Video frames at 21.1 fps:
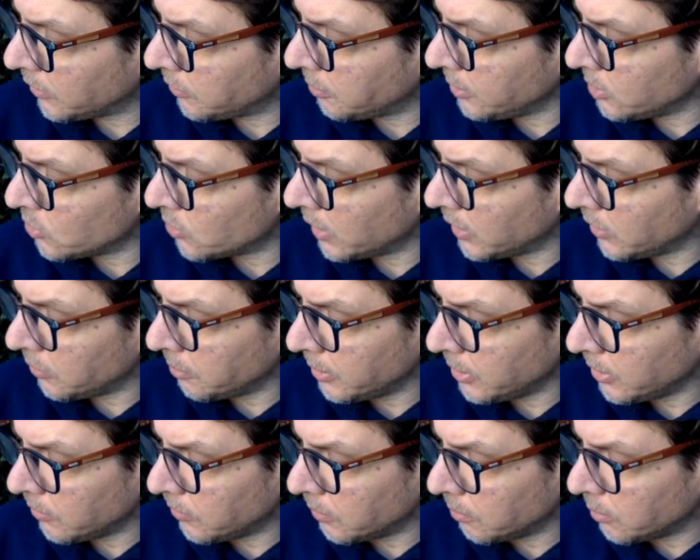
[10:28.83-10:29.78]
has been
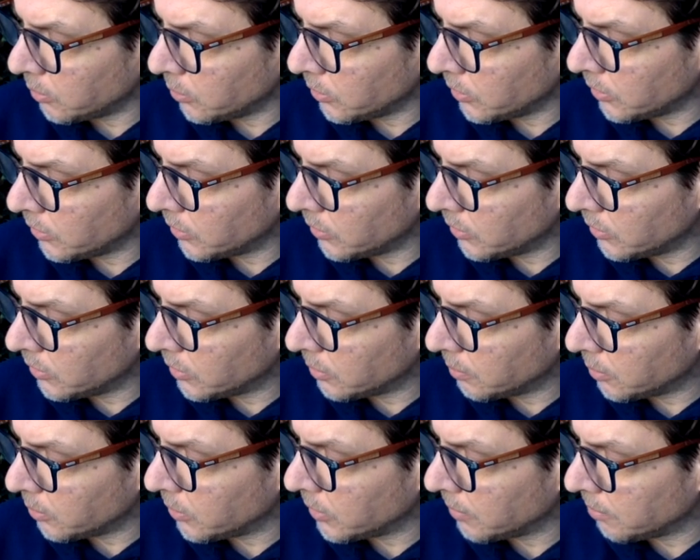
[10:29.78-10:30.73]
transmitted from Buddha
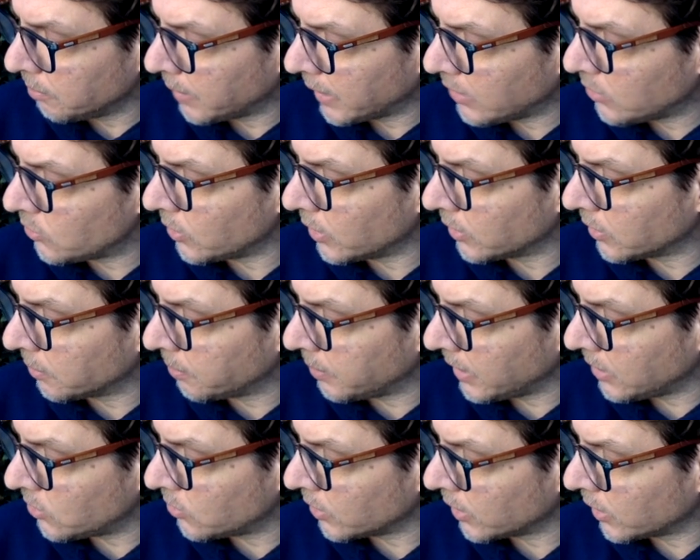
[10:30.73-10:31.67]
to Buddha and patriarch to
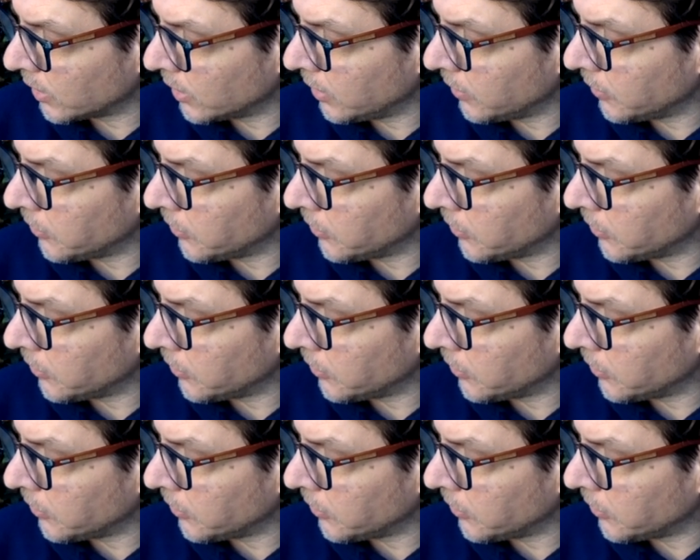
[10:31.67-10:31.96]
patriarch.